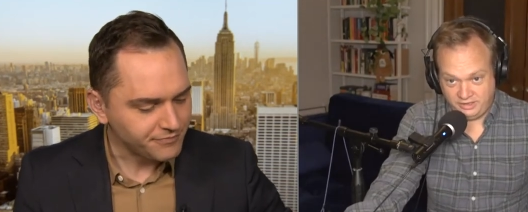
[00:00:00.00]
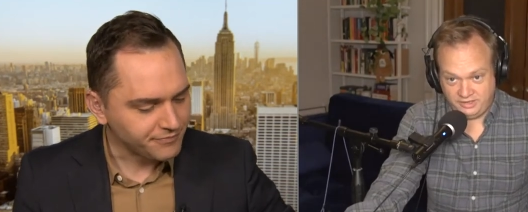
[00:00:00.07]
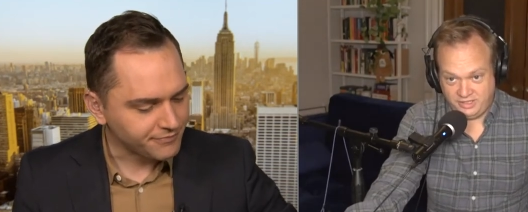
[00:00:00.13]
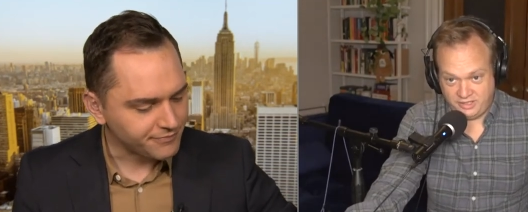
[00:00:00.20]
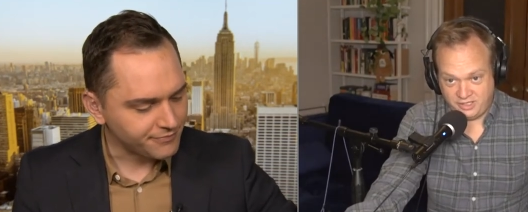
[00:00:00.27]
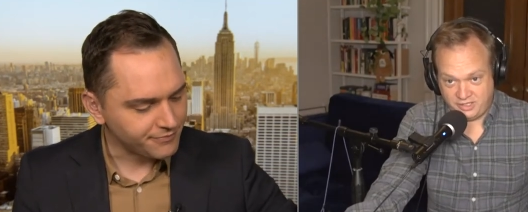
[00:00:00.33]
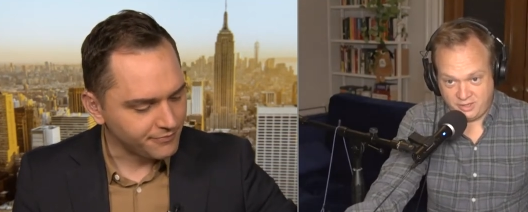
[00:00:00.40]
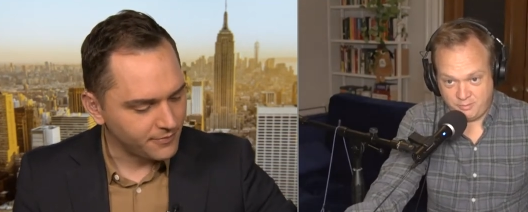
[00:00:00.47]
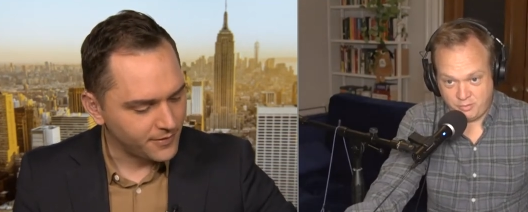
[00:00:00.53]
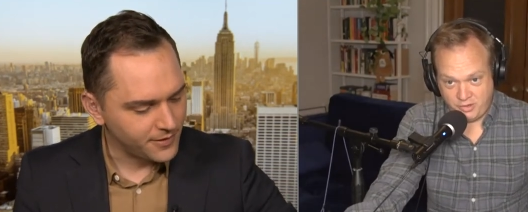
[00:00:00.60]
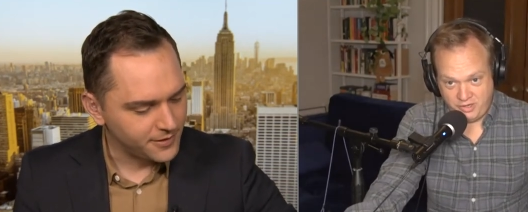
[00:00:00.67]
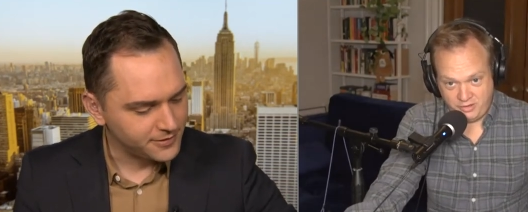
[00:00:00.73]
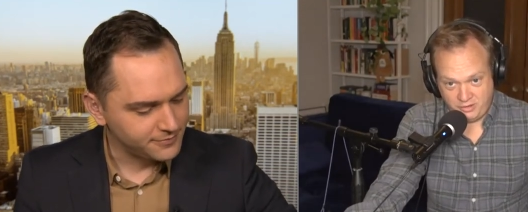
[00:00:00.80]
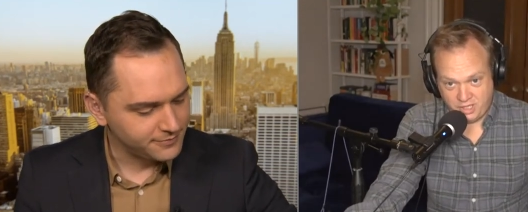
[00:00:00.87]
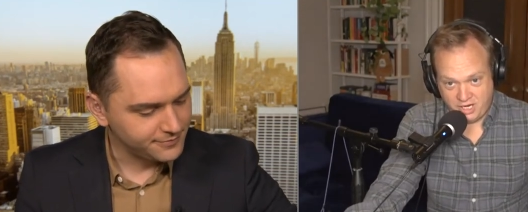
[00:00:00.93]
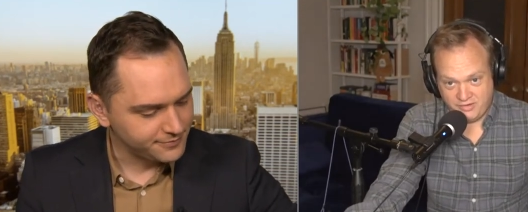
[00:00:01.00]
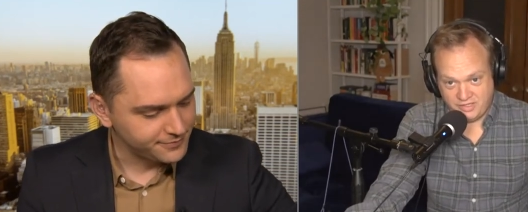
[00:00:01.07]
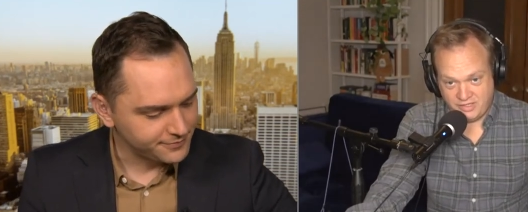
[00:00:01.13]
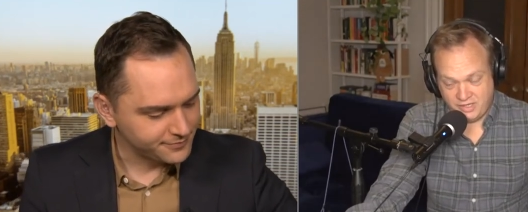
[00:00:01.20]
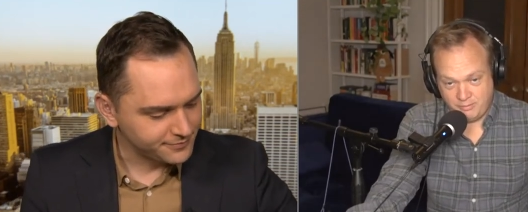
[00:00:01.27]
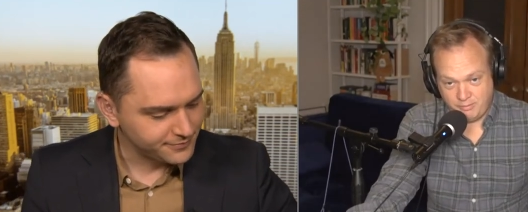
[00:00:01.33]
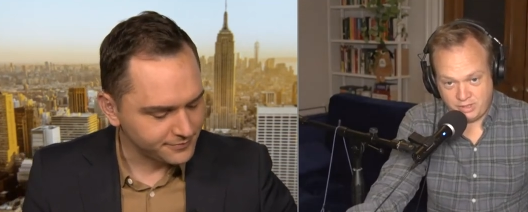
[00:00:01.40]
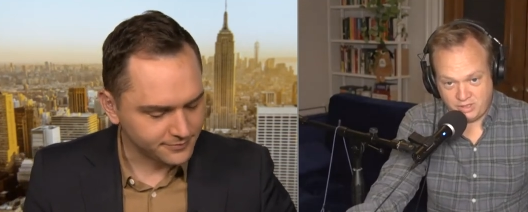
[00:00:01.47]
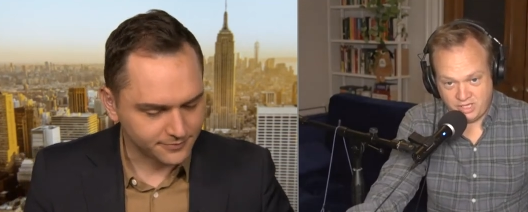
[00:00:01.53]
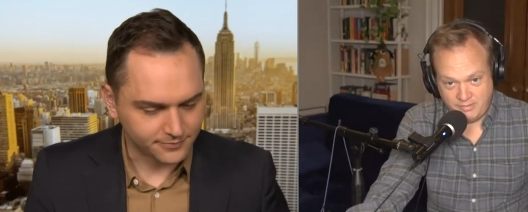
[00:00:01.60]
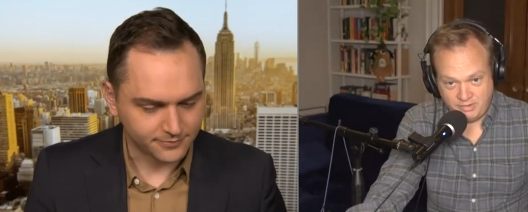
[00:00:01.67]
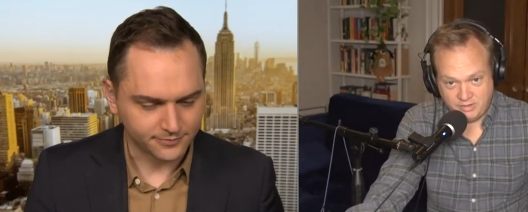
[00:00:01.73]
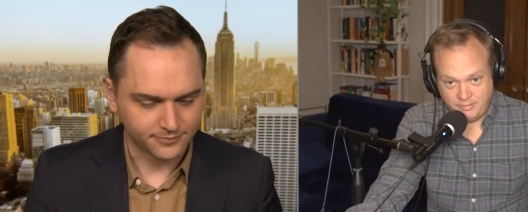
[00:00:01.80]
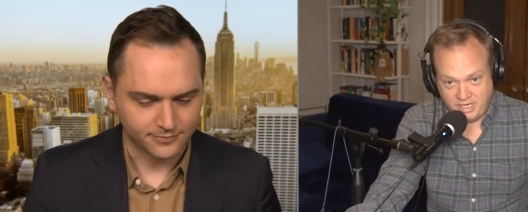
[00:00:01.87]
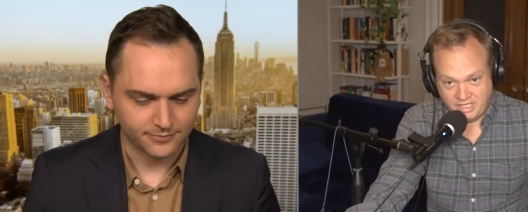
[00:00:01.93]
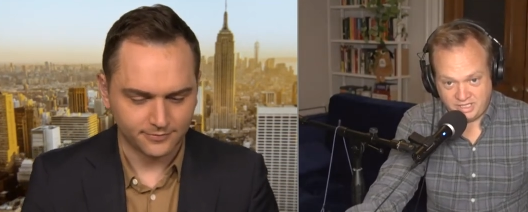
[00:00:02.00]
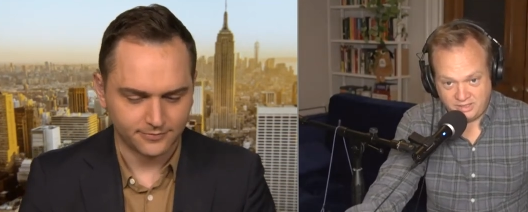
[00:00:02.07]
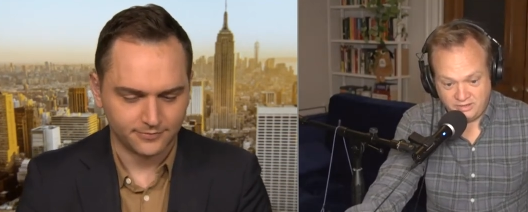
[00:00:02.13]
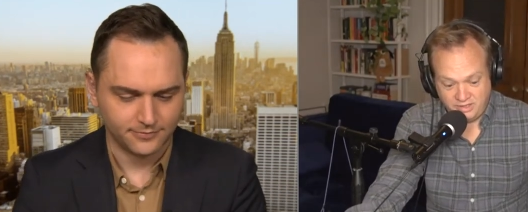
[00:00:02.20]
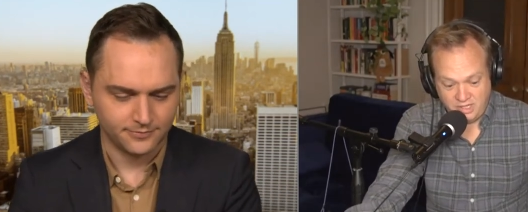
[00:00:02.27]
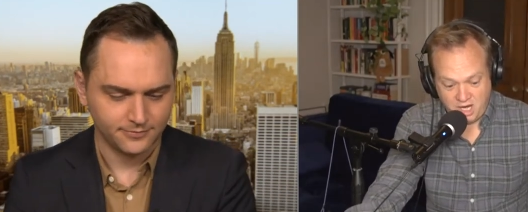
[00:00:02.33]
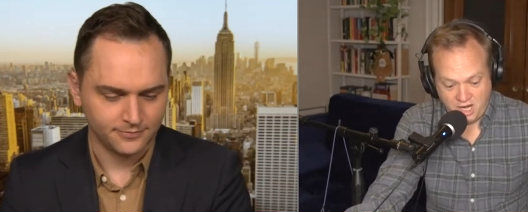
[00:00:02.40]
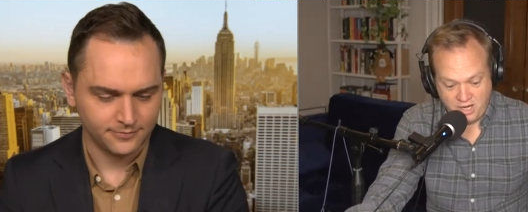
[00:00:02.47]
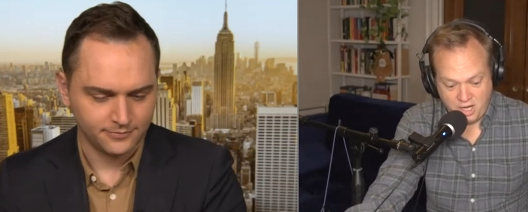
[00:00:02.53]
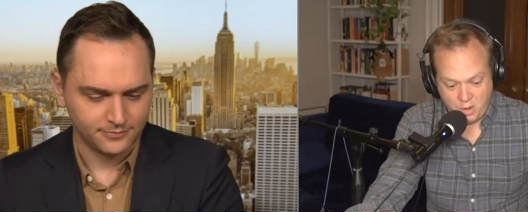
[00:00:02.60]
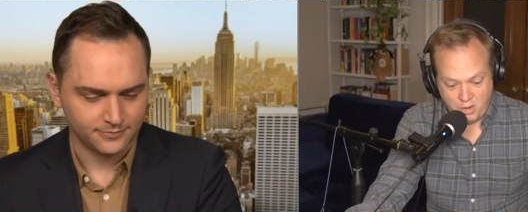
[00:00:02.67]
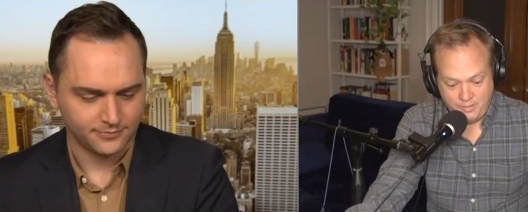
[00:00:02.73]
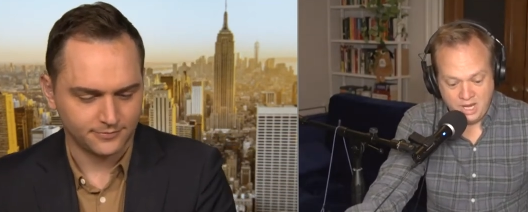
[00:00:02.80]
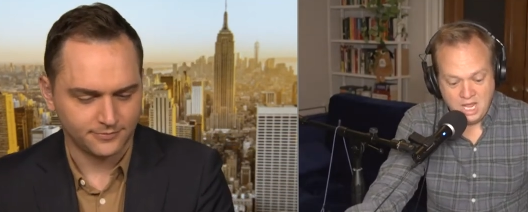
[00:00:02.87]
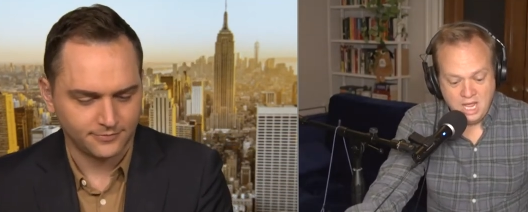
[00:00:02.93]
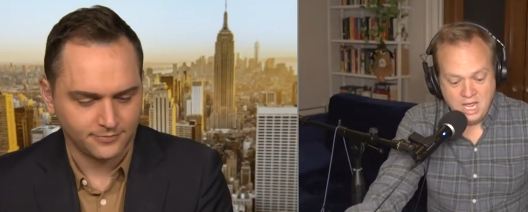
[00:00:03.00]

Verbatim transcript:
Speaker 1: least at some point in their lives, and then claimed to basically not know him.